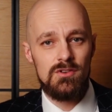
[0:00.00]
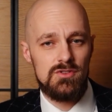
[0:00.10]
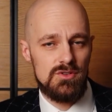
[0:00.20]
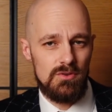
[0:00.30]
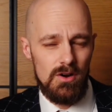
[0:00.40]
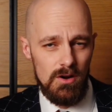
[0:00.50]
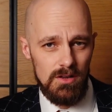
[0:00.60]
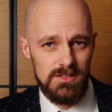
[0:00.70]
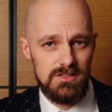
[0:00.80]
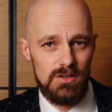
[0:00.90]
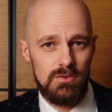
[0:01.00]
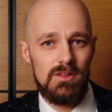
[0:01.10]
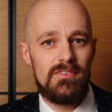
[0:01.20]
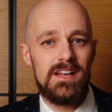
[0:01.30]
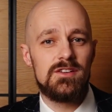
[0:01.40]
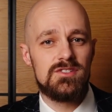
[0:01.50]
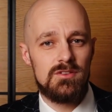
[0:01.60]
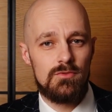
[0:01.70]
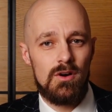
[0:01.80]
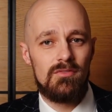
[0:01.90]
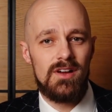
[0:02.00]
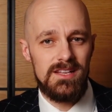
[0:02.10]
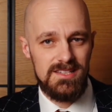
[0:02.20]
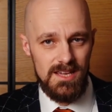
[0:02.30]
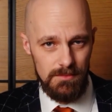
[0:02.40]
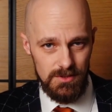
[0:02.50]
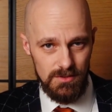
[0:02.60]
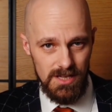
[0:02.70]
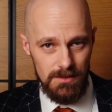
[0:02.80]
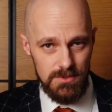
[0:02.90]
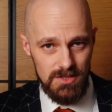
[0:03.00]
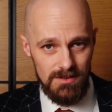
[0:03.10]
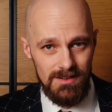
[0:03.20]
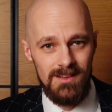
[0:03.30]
so all the tonal values the RAW file is able to capture.